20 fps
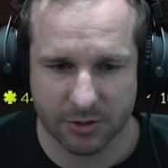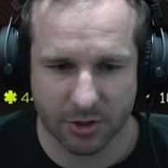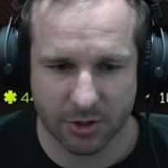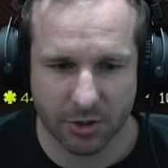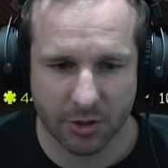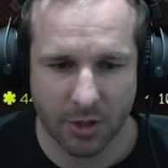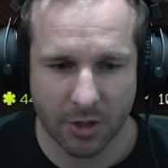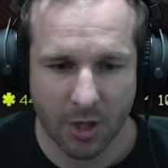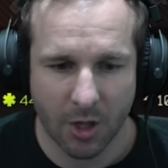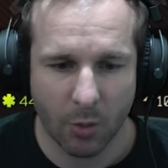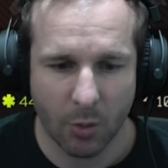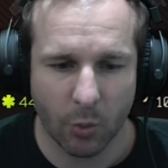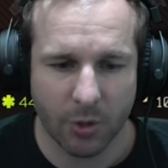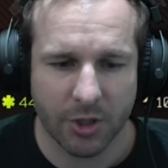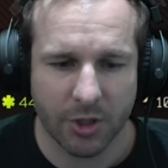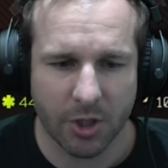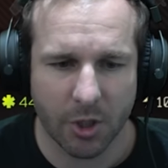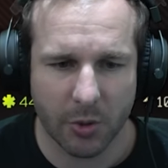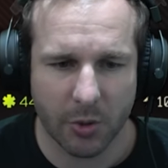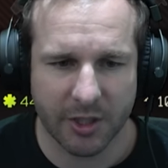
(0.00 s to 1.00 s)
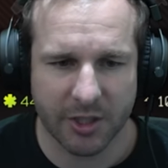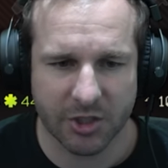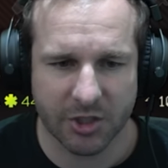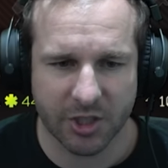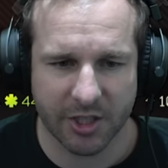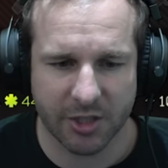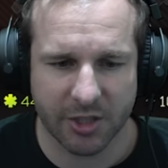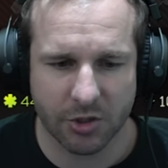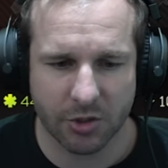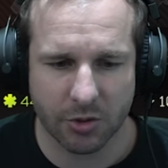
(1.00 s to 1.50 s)
So when you go
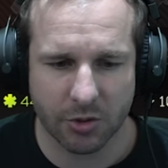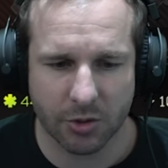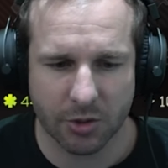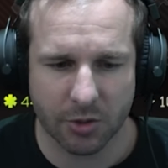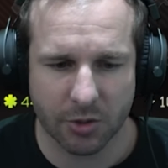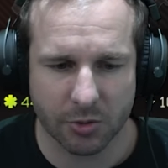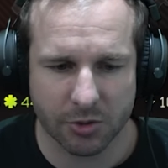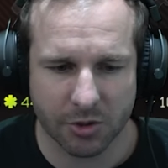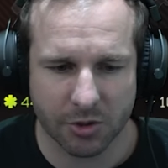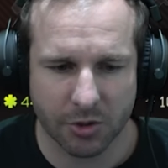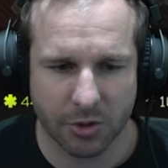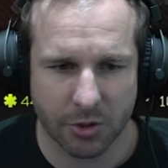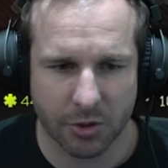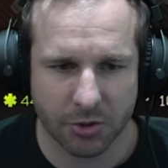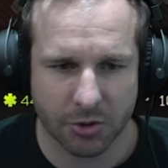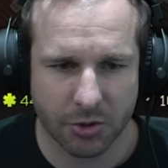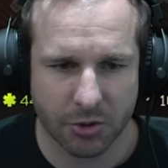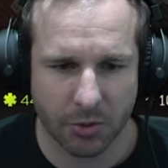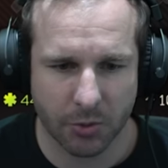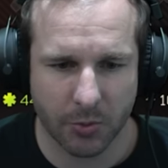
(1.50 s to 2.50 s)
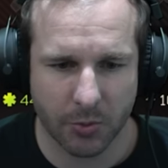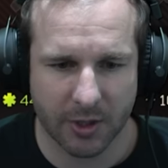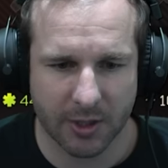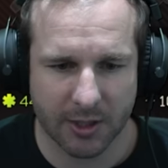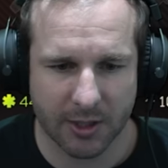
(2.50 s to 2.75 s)
Interchange, you can also go to